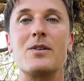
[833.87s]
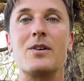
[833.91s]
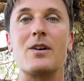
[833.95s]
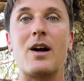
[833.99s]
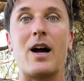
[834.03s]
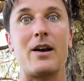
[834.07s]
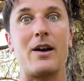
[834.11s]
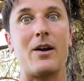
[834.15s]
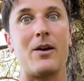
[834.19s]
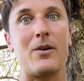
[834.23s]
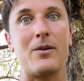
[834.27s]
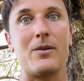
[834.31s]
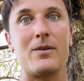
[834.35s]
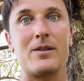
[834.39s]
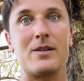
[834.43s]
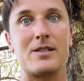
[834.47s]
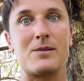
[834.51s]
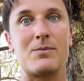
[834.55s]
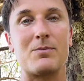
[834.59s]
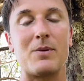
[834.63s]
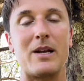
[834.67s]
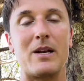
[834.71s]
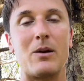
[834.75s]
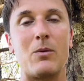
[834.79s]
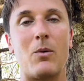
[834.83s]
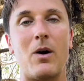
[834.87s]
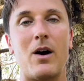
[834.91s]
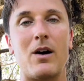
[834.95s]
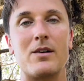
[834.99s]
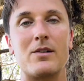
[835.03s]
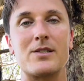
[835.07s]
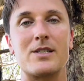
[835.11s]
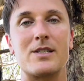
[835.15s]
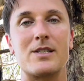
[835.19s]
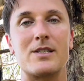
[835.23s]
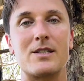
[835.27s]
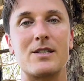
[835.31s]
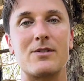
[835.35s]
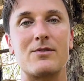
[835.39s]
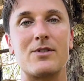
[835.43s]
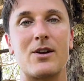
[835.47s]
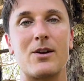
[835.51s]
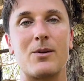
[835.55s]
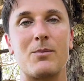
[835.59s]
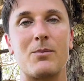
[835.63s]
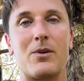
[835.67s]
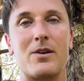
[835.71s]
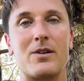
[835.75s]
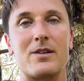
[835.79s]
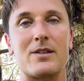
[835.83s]
I know, it's been a while since I've done
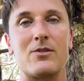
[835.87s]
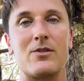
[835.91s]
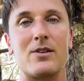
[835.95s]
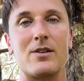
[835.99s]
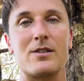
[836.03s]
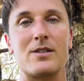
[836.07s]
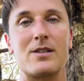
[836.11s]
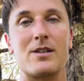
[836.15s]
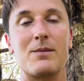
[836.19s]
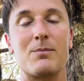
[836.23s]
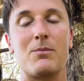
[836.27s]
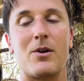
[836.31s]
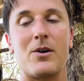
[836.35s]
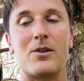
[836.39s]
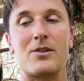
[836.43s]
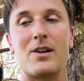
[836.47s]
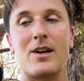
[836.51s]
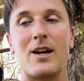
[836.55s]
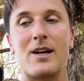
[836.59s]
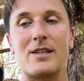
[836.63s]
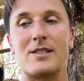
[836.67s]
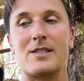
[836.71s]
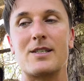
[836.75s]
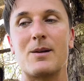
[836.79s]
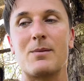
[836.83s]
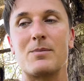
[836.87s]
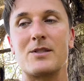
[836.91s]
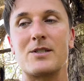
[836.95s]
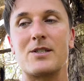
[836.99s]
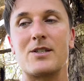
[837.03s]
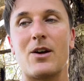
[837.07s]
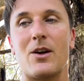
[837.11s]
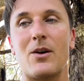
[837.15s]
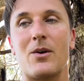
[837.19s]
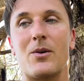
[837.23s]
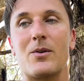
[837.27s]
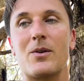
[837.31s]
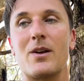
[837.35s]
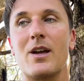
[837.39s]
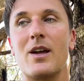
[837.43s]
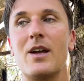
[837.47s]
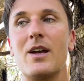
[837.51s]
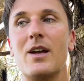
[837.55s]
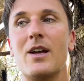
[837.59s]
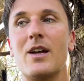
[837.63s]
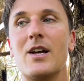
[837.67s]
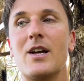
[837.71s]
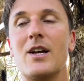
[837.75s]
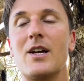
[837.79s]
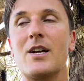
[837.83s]
a podcast episode.
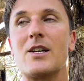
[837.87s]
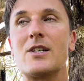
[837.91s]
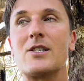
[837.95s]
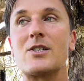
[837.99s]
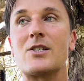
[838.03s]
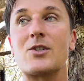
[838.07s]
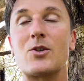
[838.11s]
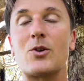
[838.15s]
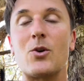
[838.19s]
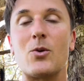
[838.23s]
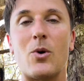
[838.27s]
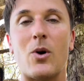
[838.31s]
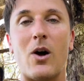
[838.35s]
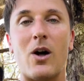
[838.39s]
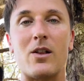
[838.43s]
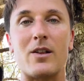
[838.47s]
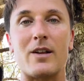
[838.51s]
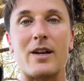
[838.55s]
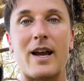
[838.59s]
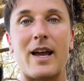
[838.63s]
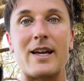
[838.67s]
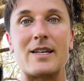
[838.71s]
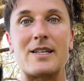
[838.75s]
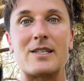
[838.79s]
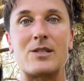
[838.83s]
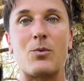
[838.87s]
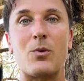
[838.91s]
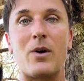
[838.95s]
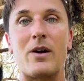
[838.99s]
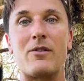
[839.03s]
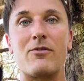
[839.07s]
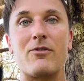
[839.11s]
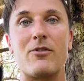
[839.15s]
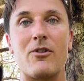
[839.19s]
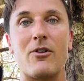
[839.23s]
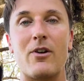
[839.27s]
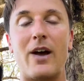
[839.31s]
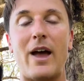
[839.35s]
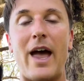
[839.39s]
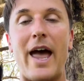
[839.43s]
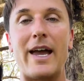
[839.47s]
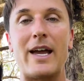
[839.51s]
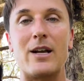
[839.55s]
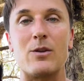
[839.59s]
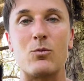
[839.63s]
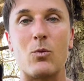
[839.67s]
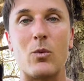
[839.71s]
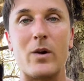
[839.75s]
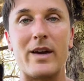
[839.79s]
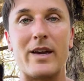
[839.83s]
School holidays went for
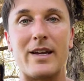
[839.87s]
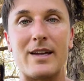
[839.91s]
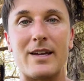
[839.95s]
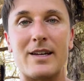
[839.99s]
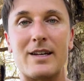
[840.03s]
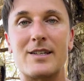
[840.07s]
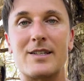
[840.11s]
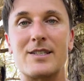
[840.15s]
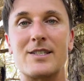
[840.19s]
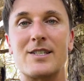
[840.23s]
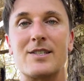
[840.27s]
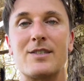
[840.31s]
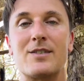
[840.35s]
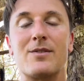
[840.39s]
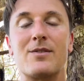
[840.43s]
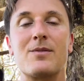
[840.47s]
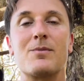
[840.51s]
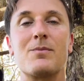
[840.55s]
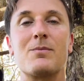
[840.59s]
8 weeks.